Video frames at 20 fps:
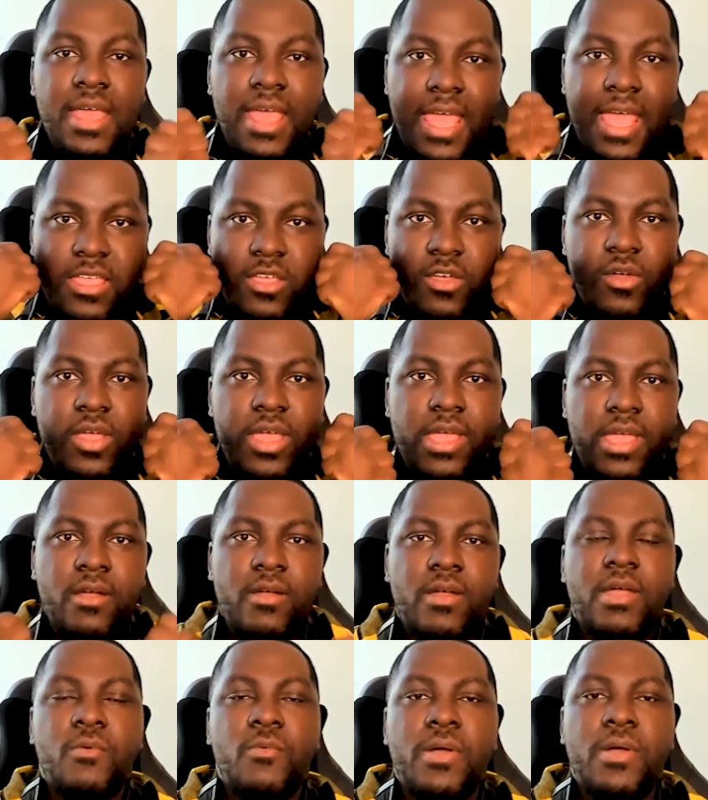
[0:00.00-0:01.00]
in your
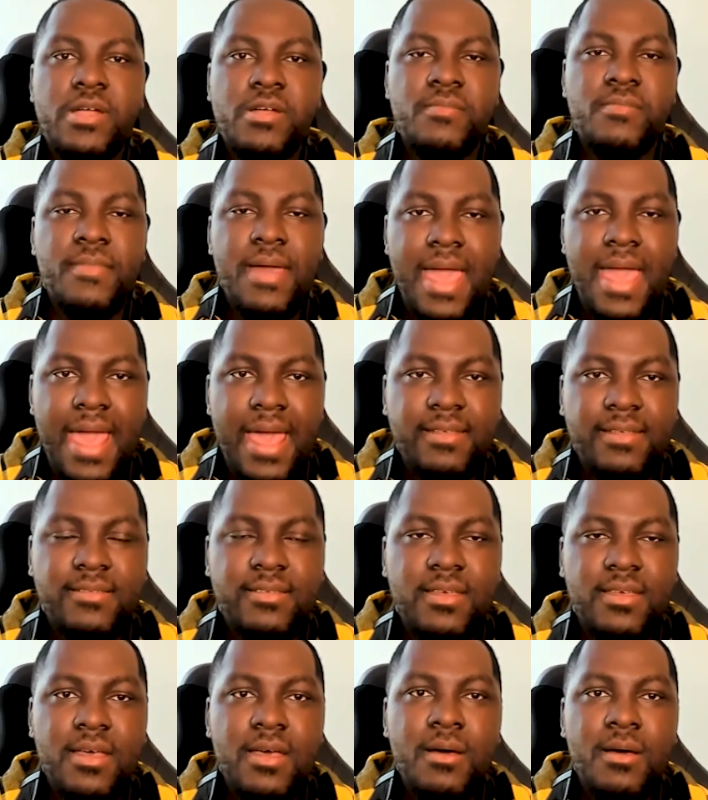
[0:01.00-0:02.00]
ear and wear your
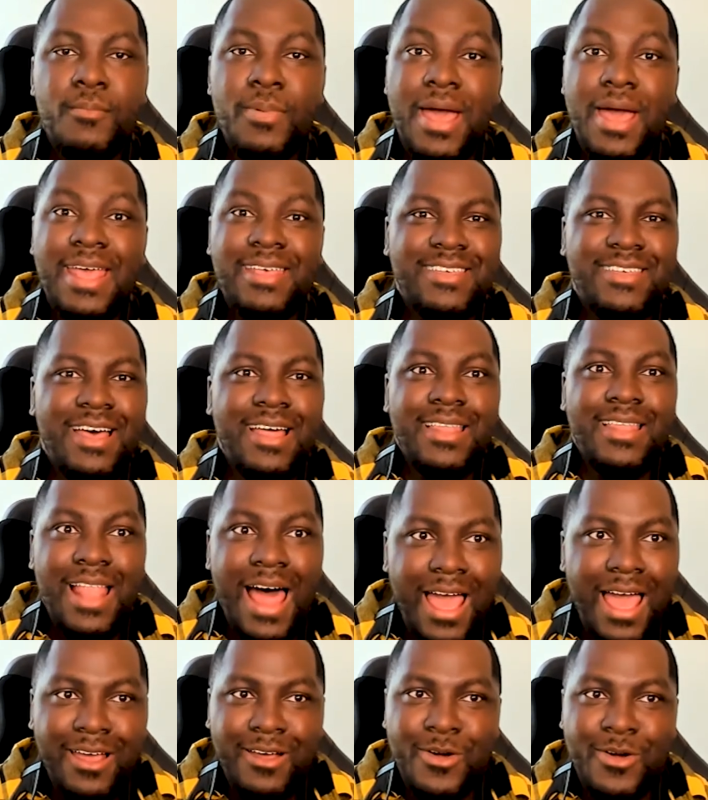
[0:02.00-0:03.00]
mask, but it's a
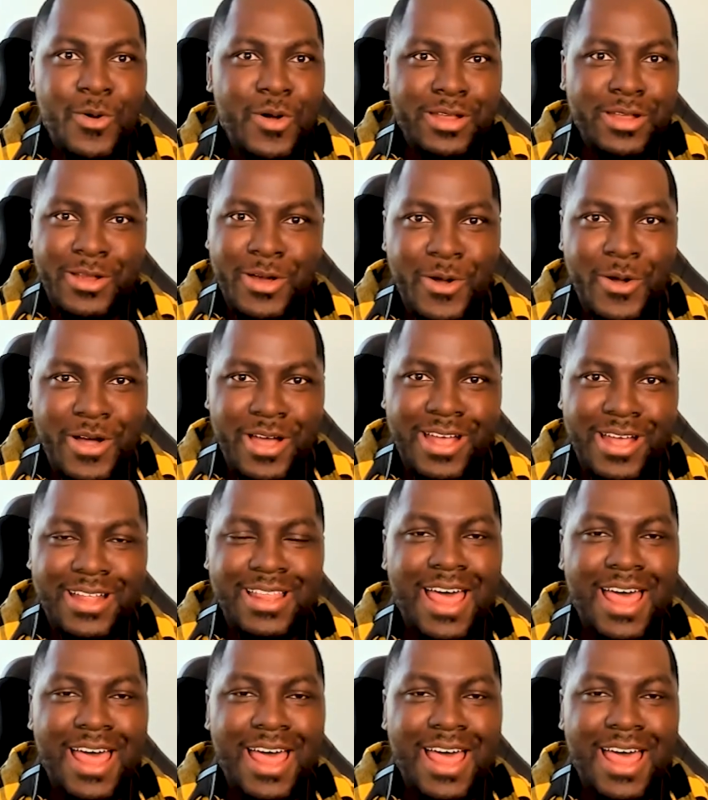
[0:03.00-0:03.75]
lot going on.